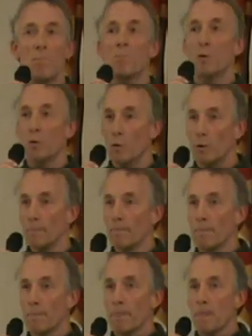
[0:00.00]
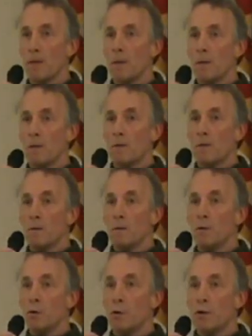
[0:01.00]
Bull.
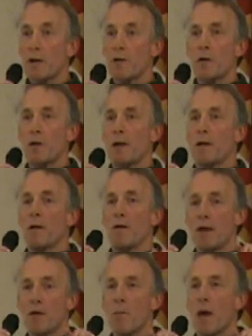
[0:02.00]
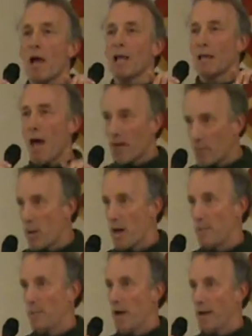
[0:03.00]
You're here to hear about a lot of
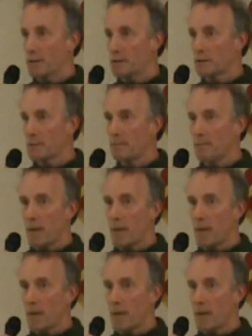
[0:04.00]
pipelines.